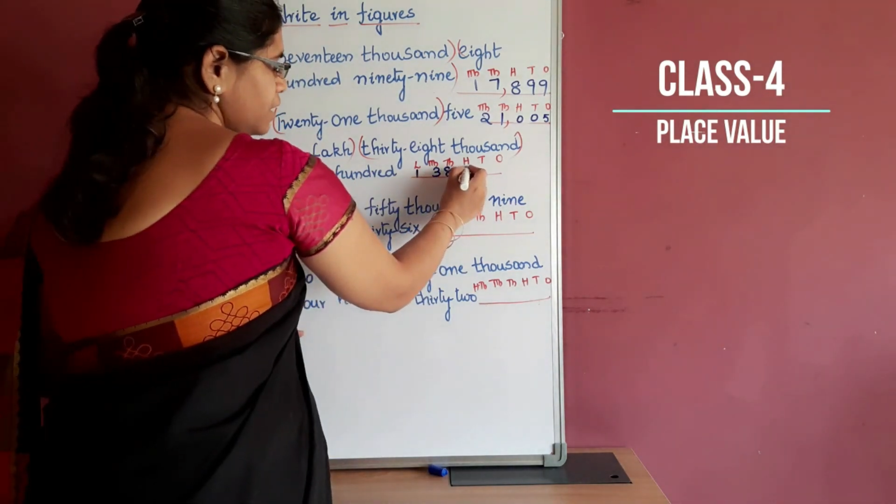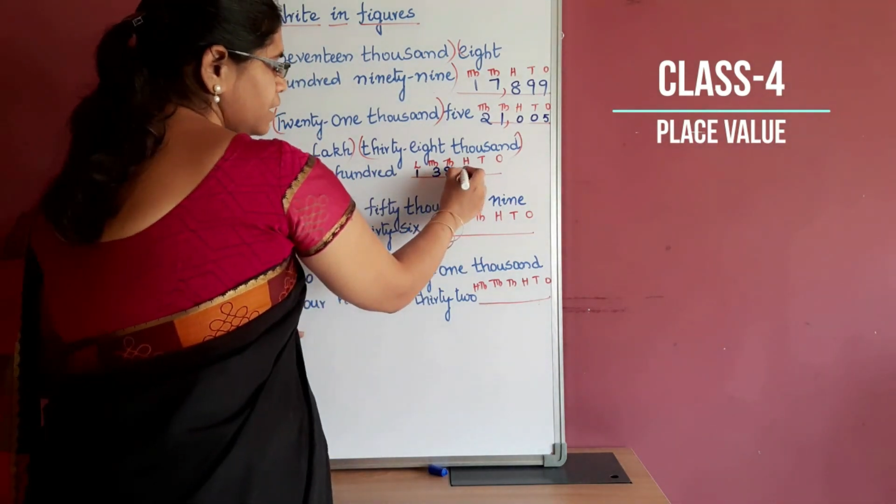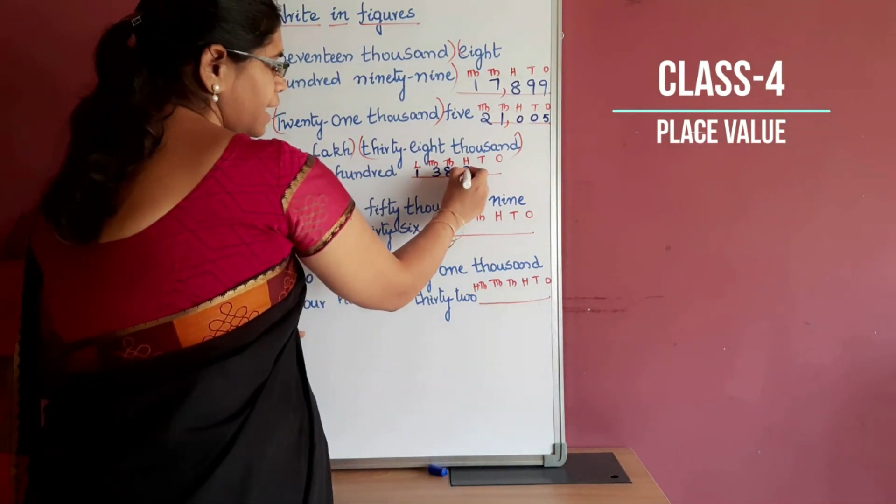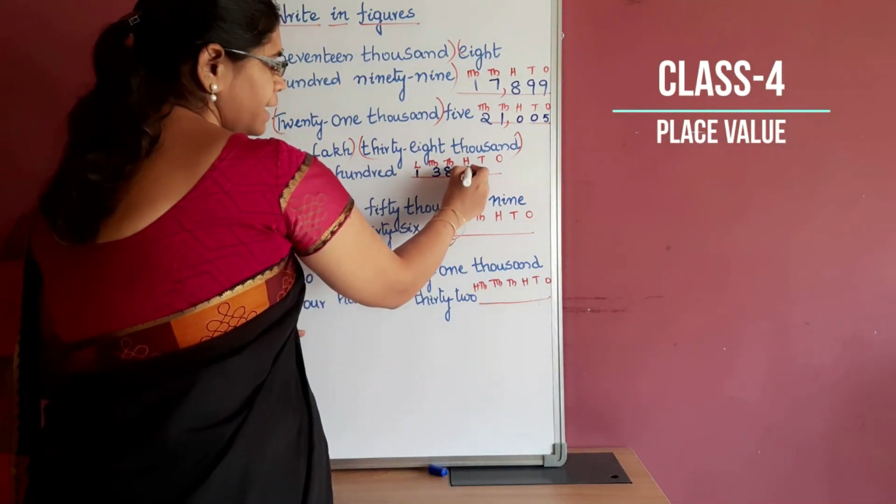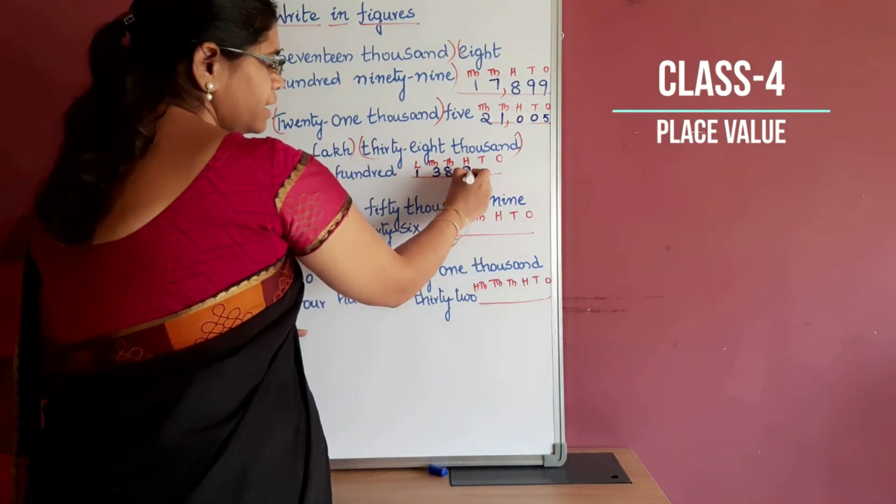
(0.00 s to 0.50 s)

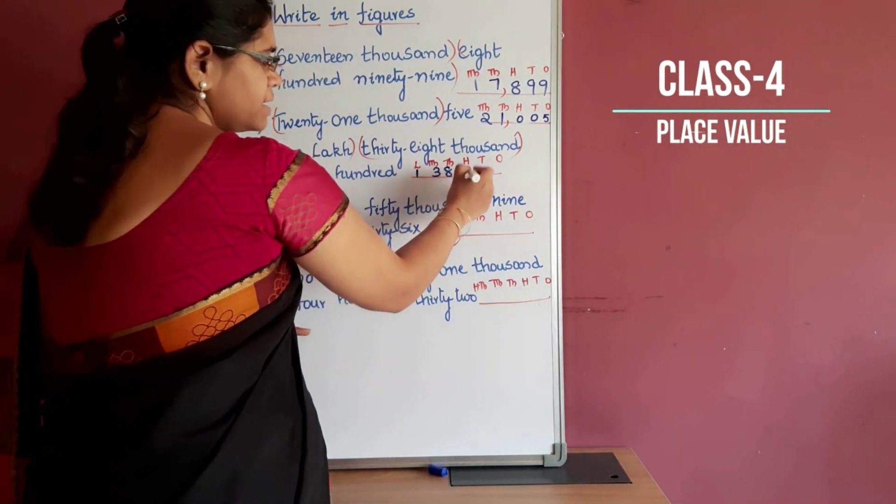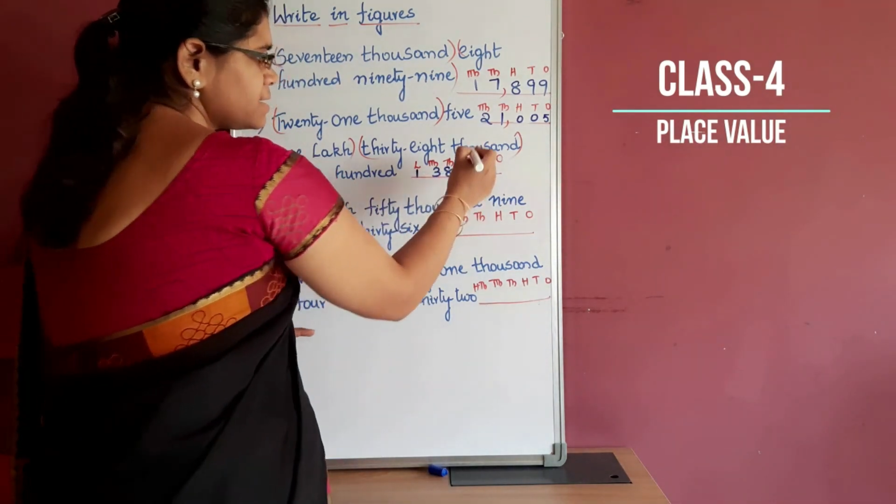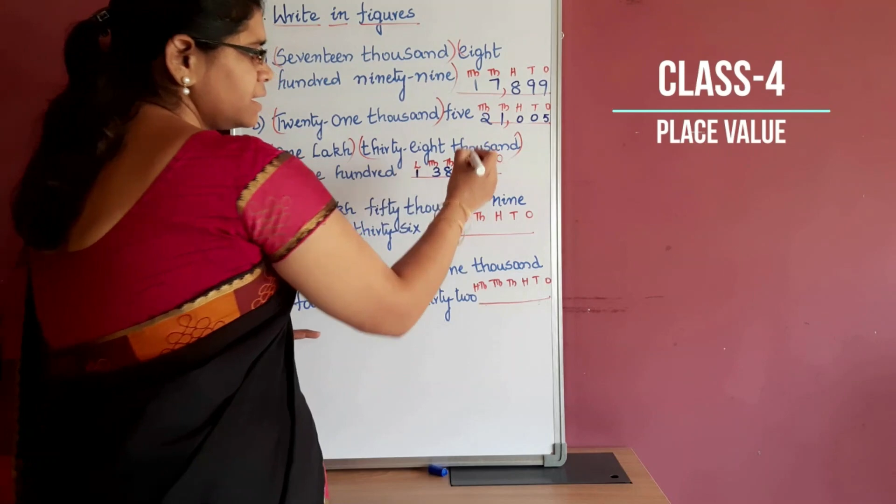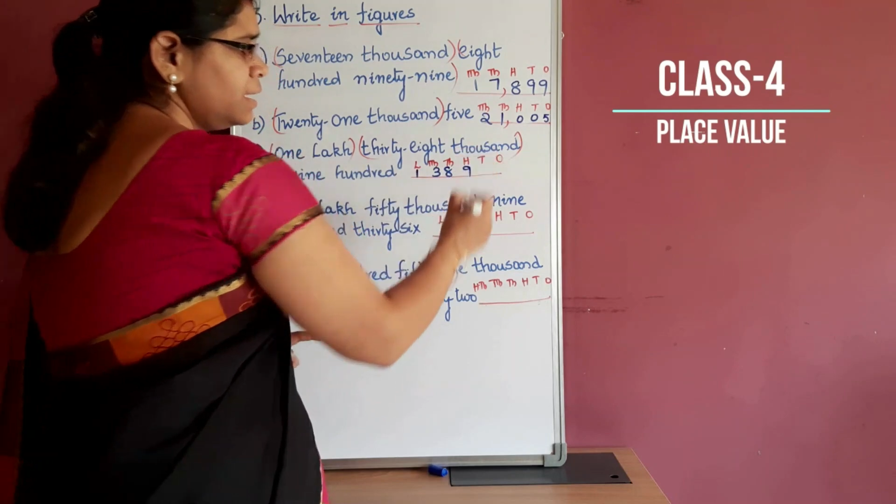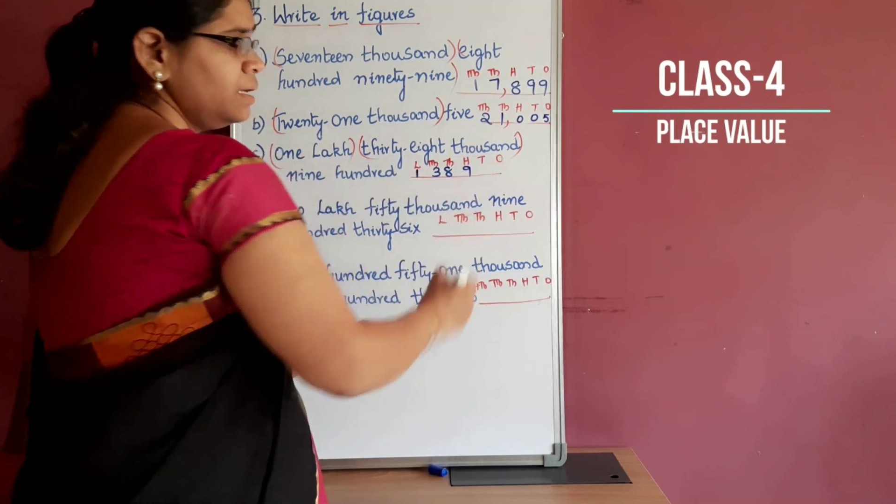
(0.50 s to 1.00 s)
9
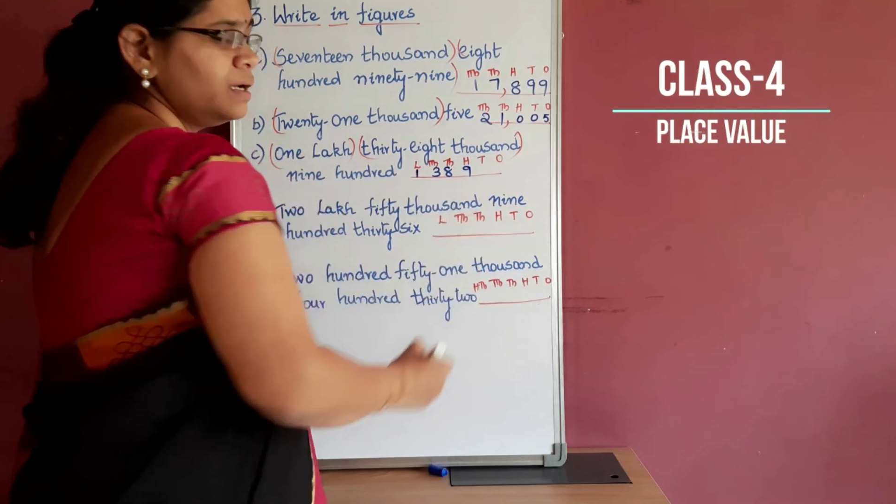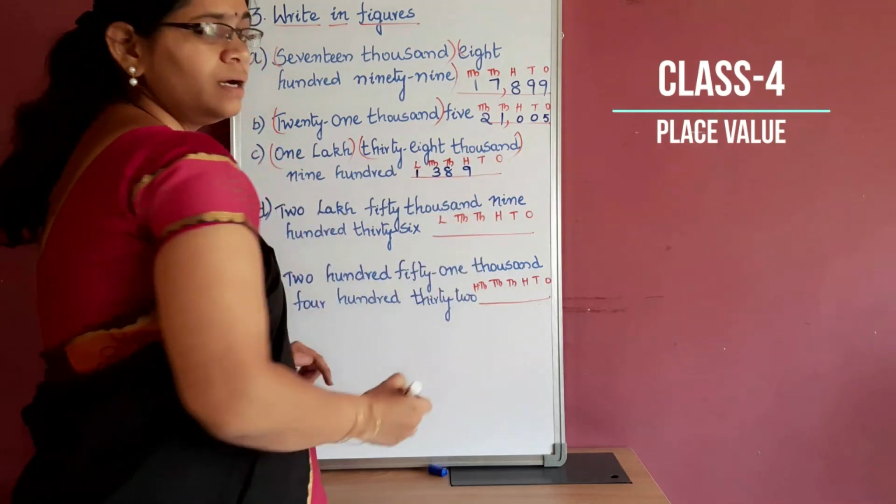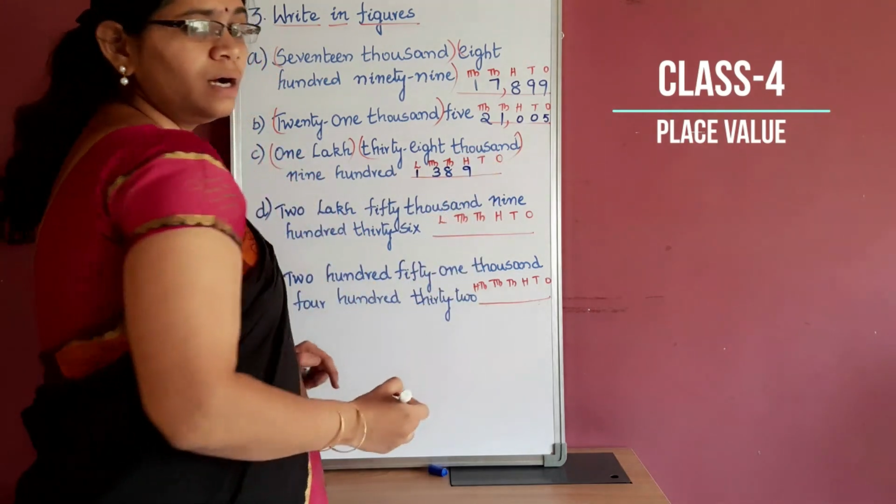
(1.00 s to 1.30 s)
is in